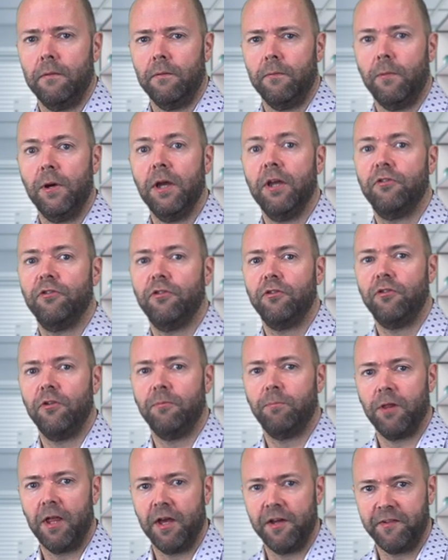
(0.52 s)
Where should you
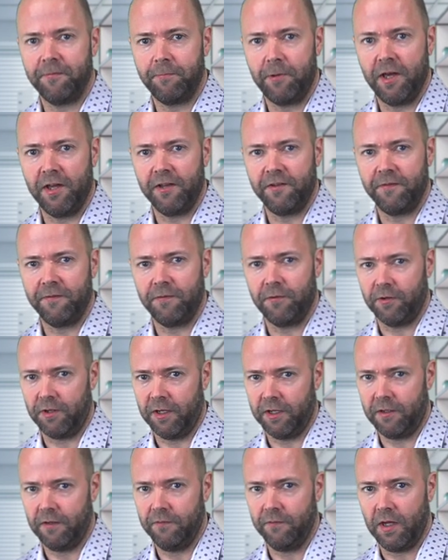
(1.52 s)
place pads for
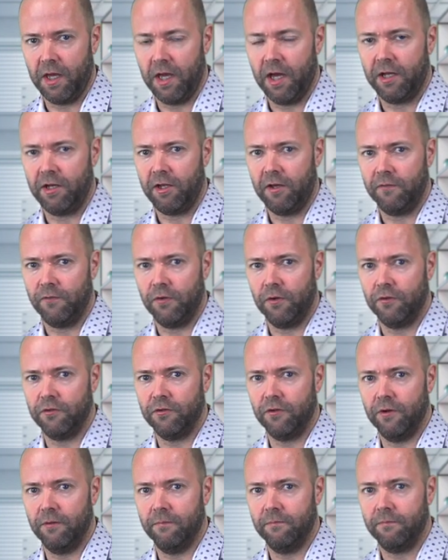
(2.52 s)
elective
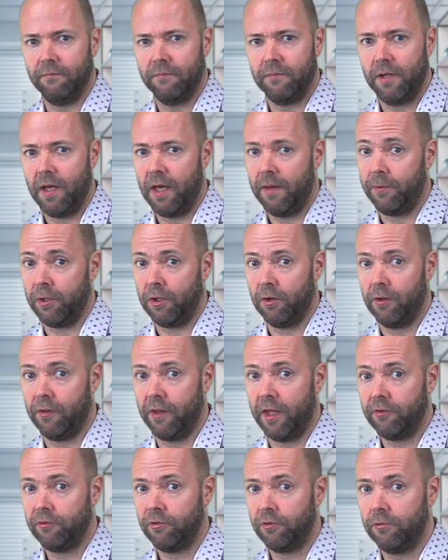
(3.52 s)
cardioversion?
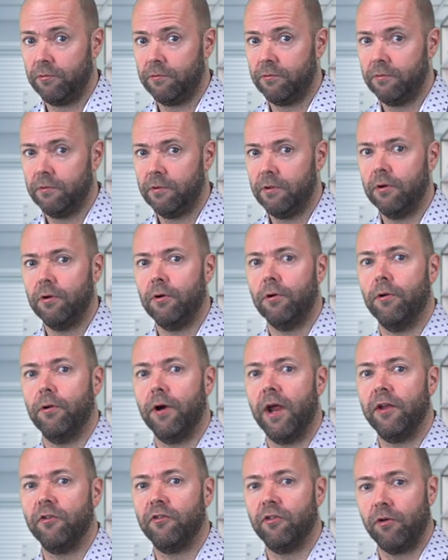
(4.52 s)
Apicolateral or
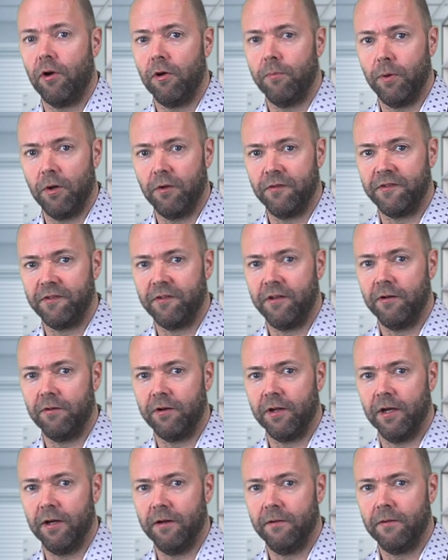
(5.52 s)

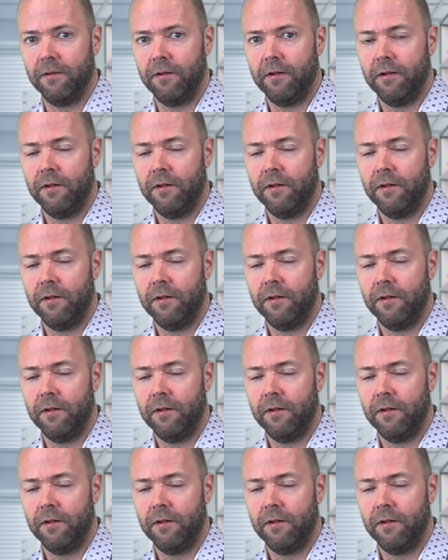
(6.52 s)
anteroposterior?